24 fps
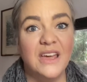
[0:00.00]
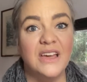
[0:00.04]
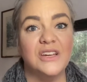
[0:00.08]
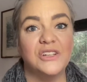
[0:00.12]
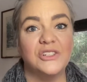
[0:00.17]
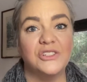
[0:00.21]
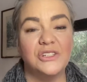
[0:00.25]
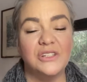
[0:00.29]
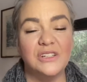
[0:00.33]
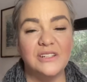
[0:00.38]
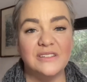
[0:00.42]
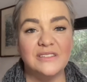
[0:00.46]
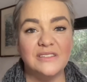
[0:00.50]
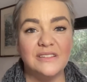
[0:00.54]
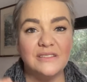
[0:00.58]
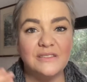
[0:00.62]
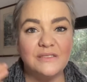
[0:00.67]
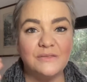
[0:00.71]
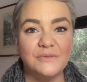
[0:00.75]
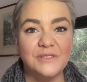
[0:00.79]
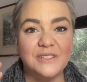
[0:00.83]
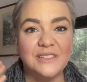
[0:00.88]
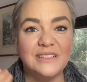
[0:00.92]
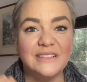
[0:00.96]

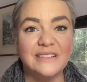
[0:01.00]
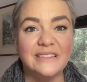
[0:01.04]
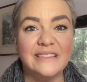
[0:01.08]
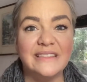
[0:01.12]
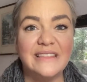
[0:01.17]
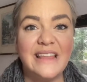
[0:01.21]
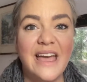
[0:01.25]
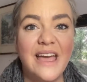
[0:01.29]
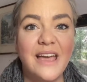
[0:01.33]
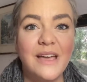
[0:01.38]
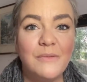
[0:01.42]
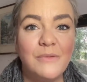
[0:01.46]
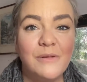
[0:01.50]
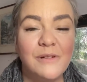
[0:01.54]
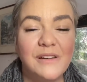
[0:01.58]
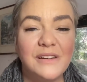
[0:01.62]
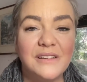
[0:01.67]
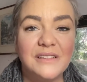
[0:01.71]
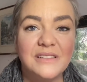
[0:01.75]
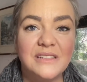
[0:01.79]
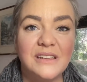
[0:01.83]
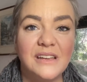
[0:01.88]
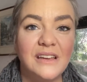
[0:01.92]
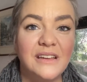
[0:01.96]
Jesus was
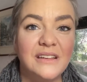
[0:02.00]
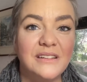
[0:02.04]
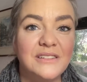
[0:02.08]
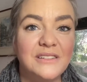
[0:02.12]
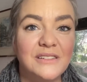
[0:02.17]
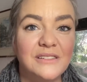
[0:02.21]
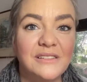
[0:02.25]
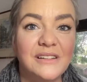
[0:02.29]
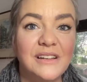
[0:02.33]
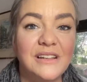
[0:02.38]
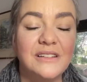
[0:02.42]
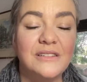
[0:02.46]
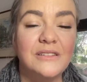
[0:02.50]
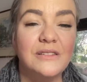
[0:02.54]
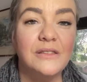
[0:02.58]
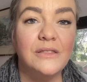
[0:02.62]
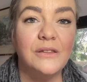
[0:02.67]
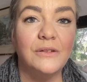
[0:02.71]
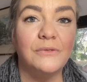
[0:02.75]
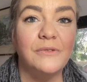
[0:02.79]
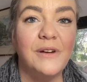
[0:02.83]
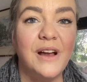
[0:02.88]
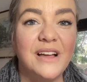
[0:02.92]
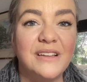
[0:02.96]
laboring to enter into
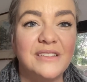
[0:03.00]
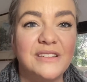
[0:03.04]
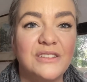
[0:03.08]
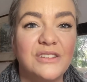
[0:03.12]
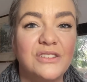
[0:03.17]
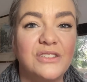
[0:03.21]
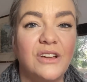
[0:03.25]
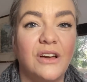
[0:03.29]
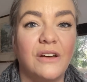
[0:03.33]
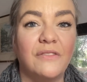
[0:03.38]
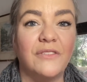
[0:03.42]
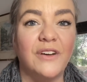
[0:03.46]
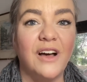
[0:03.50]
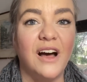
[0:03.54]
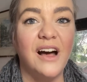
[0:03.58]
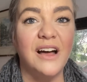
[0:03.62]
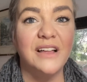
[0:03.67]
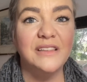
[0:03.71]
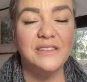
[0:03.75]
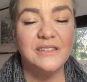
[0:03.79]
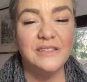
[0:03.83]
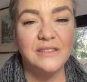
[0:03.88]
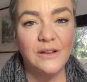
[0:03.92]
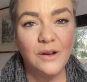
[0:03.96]
the rest of
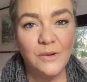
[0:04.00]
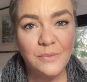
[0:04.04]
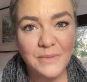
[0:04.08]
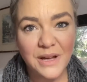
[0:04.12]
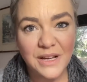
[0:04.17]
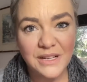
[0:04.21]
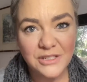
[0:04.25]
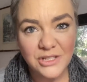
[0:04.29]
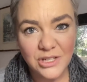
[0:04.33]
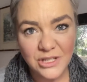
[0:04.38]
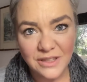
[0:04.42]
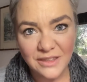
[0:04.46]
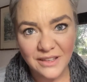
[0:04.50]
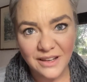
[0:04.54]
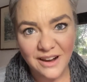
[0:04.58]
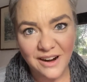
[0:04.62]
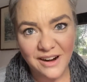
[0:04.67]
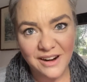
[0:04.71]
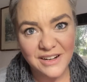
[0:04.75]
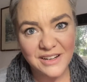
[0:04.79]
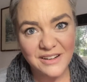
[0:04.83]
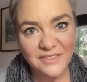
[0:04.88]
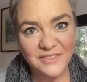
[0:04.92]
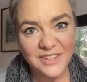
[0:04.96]
God so much in the
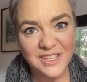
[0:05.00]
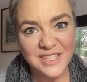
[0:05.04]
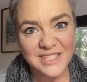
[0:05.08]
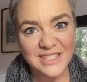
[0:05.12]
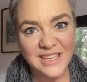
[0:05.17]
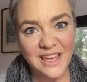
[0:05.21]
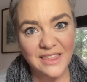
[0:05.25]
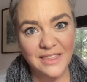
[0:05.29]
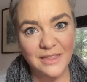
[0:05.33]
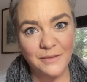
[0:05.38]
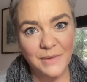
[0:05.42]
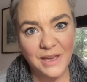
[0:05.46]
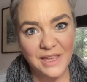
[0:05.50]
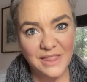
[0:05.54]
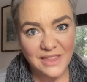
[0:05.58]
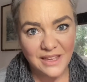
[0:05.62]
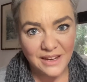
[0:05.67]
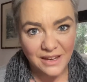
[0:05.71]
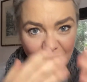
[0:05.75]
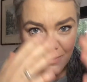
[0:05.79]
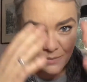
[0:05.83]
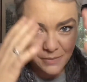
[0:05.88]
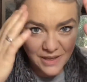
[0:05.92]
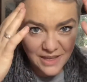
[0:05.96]
Garden of Gethsemane
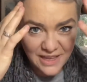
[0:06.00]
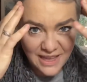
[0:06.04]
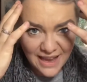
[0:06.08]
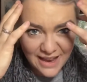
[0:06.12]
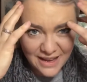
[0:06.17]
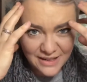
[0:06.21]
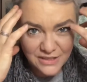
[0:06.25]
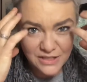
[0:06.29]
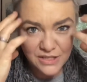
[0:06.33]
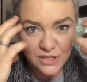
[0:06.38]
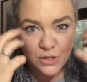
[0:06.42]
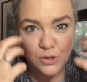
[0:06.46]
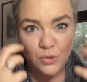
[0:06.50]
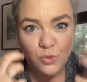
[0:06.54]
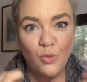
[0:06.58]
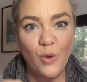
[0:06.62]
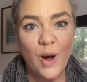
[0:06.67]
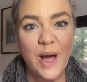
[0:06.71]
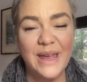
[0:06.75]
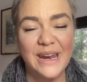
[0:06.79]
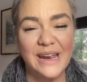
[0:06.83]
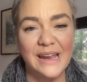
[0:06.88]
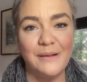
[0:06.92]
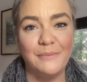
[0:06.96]
that he began
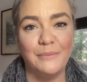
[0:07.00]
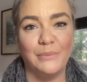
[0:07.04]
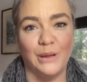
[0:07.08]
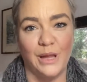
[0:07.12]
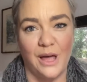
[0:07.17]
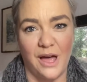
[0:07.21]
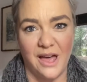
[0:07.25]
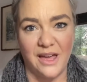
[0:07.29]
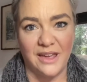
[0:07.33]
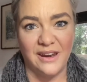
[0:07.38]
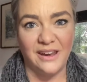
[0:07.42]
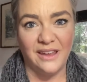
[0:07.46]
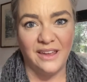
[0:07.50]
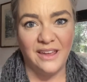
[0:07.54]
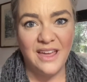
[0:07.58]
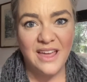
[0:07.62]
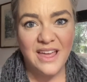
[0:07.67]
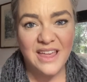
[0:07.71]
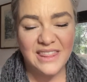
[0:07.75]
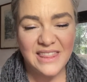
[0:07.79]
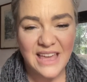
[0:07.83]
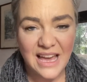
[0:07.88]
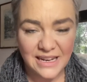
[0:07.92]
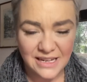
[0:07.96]
sweating blood.
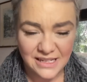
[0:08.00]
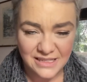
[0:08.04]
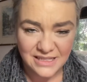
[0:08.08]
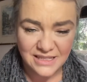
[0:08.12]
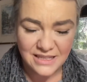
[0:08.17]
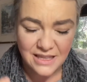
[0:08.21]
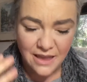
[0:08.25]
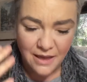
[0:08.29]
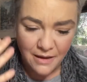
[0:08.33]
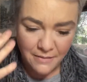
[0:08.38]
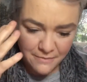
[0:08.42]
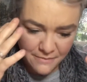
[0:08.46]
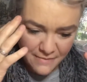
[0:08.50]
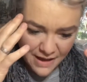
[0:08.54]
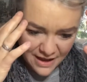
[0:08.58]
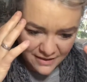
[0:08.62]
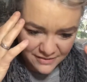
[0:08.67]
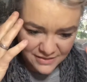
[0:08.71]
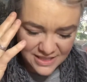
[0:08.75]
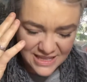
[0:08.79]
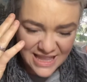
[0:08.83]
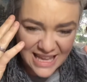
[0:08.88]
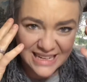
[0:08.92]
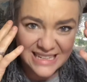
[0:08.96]
That is the
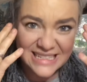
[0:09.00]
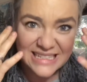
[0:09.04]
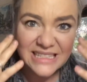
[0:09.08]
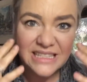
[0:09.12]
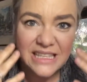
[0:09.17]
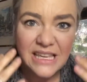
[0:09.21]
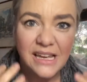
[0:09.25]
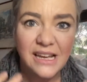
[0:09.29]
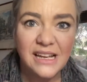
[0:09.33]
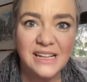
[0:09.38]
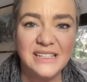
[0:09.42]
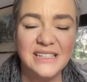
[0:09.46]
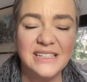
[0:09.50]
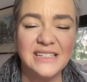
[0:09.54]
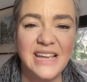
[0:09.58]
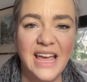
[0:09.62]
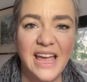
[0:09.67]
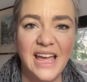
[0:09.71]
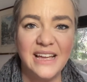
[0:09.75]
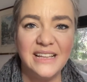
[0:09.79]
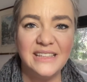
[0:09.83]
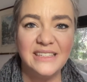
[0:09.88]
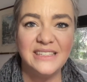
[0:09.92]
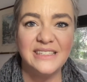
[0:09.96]
amount, that is the
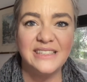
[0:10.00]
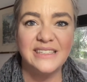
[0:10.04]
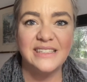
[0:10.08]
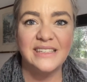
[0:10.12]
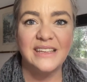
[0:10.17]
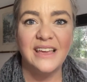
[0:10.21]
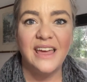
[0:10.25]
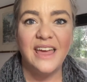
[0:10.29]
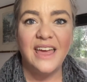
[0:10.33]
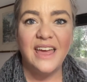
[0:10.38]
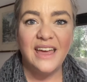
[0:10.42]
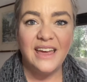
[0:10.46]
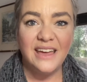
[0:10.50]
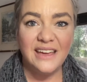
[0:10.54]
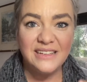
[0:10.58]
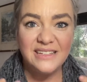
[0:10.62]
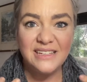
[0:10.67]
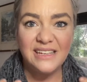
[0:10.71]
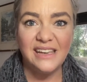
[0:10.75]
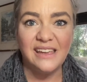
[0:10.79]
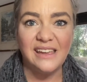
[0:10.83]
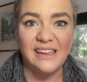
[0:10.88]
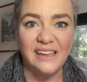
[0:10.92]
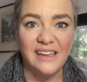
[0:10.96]
intense a
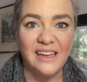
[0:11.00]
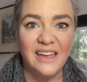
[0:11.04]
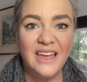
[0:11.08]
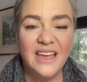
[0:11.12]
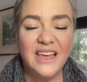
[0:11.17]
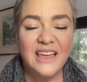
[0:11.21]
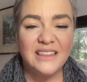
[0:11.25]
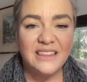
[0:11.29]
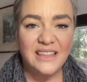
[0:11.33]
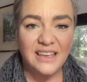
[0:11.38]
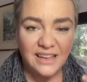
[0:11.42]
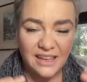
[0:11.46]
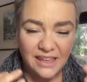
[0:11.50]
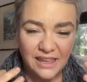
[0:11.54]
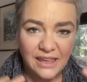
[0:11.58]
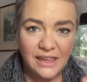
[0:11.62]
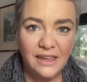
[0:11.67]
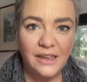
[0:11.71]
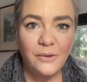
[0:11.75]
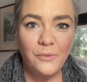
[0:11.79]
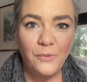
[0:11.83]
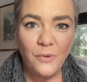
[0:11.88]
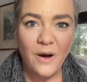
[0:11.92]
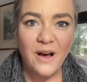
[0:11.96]
T that
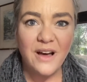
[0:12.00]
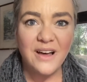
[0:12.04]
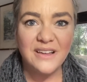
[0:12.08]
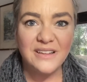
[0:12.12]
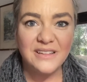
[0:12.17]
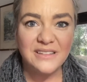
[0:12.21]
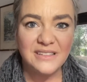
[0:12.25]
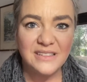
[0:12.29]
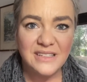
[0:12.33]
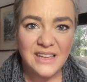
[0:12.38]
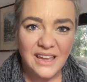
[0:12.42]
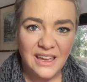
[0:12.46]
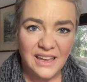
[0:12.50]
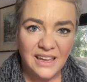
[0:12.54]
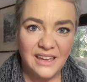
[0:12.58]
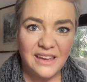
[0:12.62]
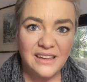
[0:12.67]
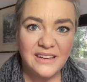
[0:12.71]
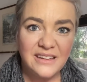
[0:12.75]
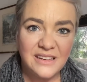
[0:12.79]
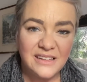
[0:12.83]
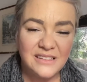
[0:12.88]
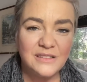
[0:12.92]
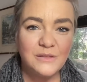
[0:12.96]
he was
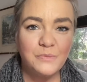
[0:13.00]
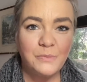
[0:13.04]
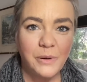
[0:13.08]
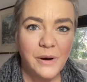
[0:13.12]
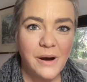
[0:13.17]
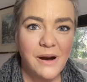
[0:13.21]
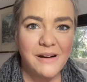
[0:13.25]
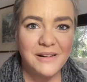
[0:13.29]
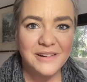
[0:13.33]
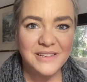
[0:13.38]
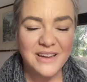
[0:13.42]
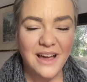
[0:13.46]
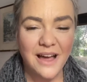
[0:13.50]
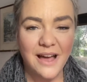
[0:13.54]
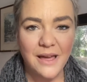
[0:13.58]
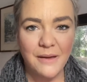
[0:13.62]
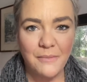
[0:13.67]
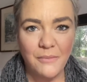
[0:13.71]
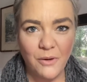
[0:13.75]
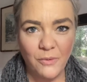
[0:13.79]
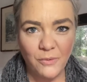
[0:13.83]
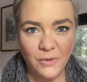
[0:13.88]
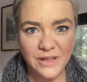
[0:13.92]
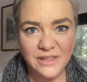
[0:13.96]
in his prayer
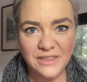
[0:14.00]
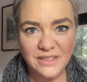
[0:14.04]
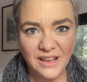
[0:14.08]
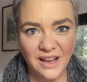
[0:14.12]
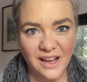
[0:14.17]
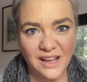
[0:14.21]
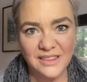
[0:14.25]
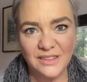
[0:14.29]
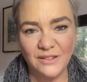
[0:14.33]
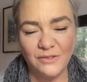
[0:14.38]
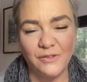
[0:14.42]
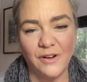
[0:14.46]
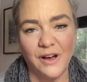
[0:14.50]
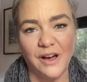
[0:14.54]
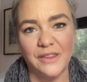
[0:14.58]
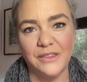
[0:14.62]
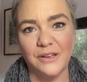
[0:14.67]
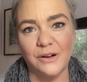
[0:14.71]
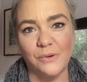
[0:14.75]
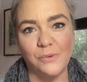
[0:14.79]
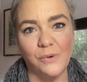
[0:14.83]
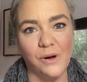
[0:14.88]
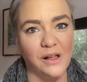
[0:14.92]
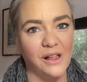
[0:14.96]
time with God the
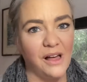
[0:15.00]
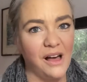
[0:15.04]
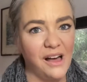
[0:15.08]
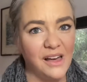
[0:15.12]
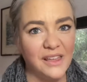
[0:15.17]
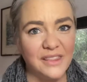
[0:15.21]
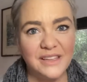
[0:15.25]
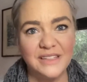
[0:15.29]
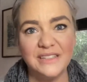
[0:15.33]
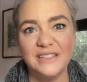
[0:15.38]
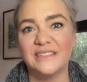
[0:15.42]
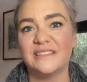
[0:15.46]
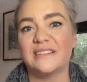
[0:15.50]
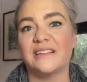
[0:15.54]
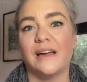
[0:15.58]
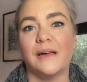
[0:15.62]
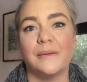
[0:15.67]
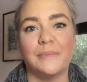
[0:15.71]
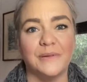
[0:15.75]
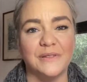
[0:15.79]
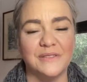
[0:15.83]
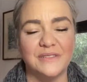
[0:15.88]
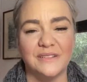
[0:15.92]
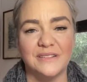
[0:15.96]
Father while all the
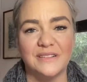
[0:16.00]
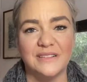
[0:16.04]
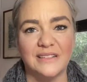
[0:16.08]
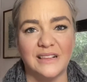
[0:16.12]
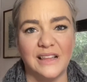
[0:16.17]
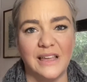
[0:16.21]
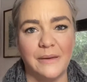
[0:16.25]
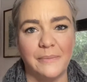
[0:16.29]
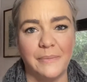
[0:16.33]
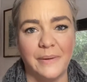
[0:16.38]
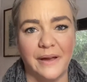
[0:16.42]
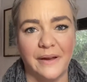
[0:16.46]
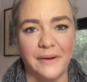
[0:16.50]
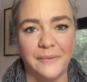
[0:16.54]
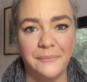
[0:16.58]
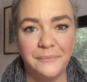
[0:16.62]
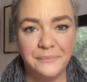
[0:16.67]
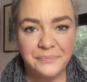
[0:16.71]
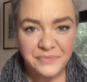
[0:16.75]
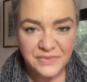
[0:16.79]
disciples are sleeping.